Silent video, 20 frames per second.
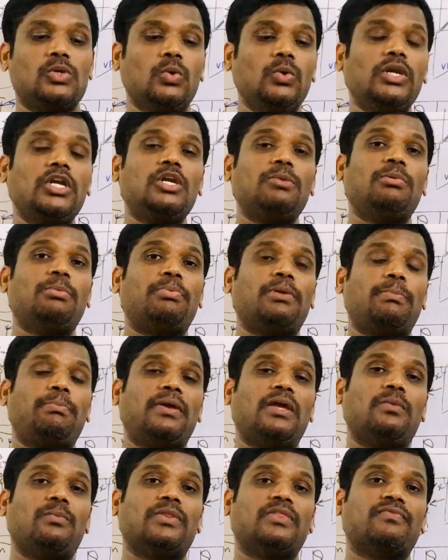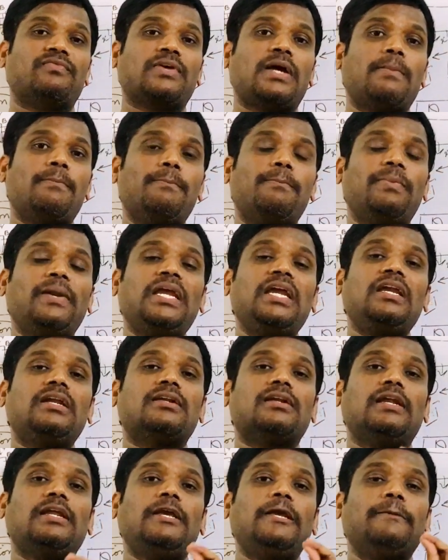You need to be prepared with
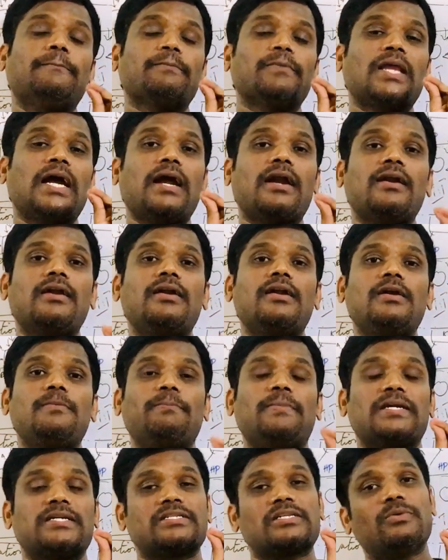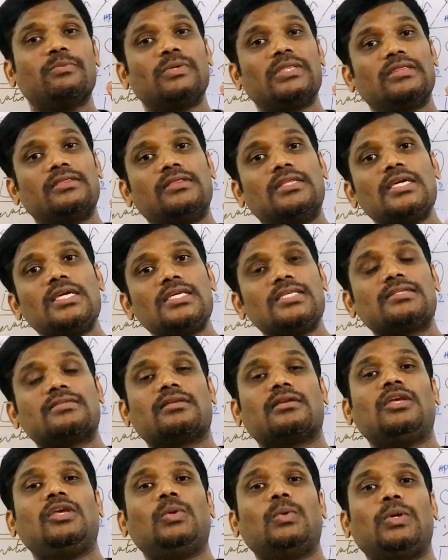completely 100% with these
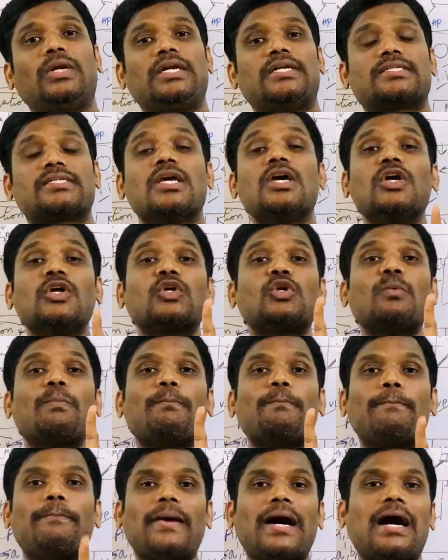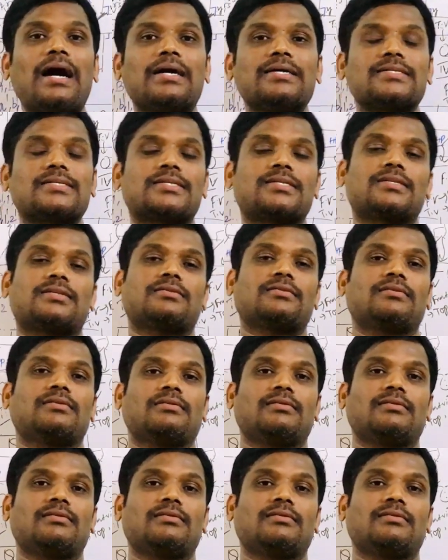3 units to pass.